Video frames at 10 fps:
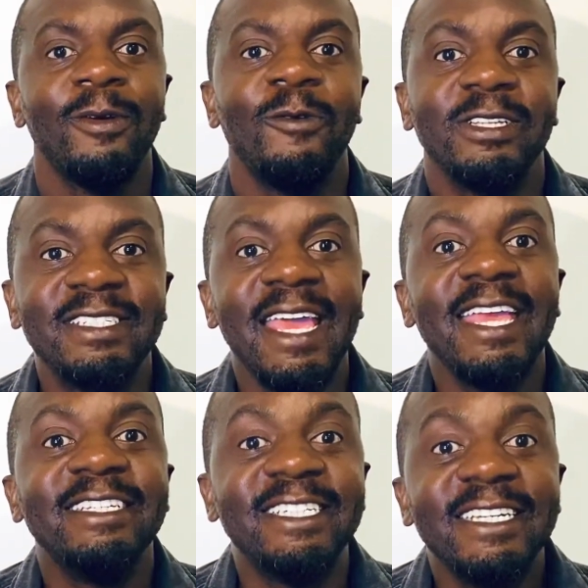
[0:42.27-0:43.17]
We're
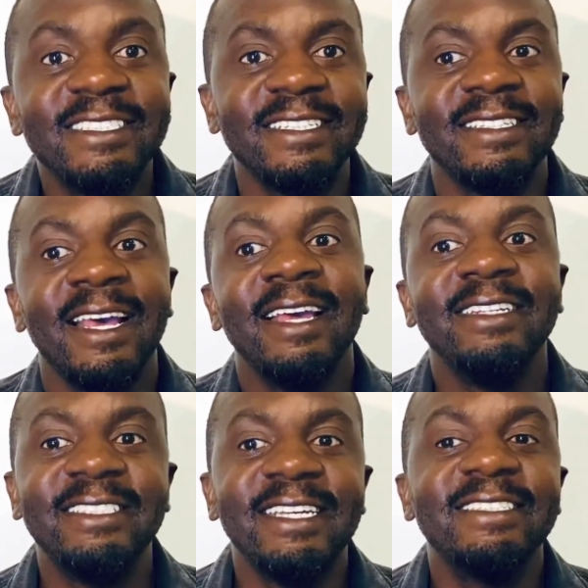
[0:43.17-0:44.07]
saying Jesus,
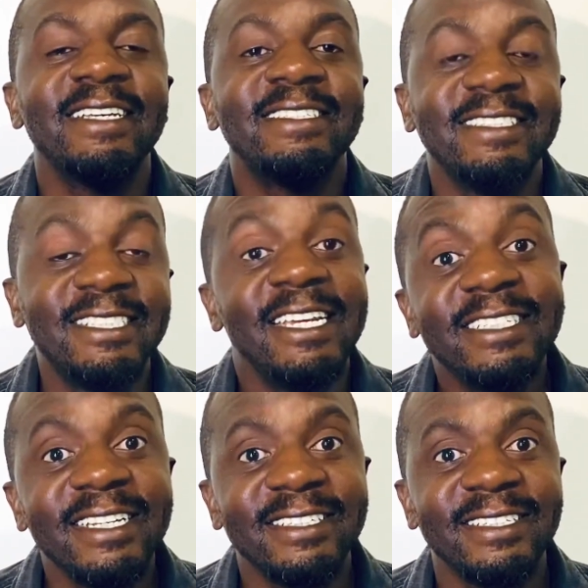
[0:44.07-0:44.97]
Jesus,
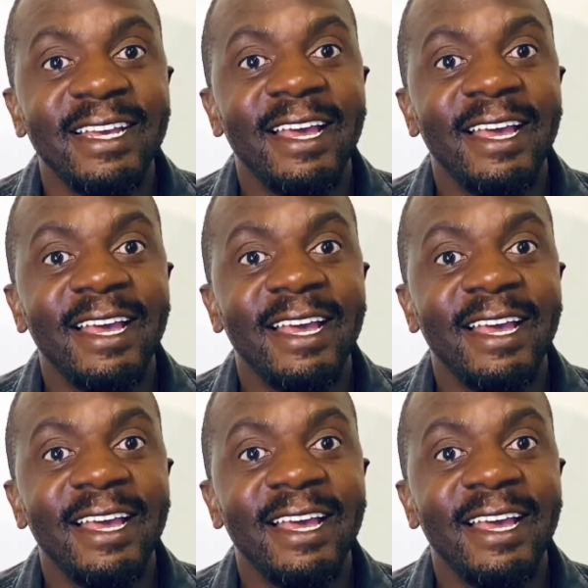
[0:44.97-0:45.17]
Jesus.